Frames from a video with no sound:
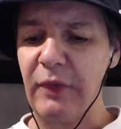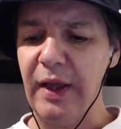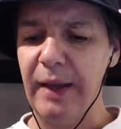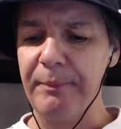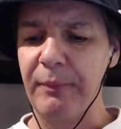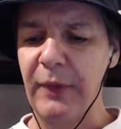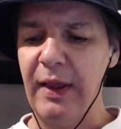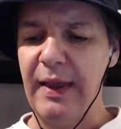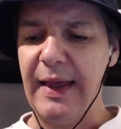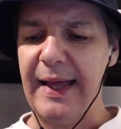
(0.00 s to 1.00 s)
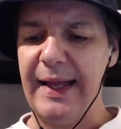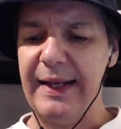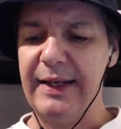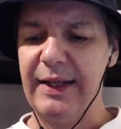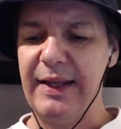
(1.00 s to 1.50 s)

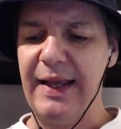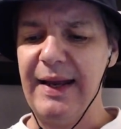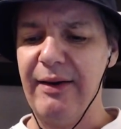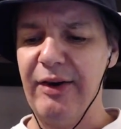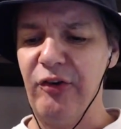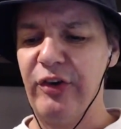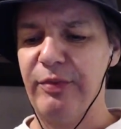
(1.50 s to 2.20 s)
It was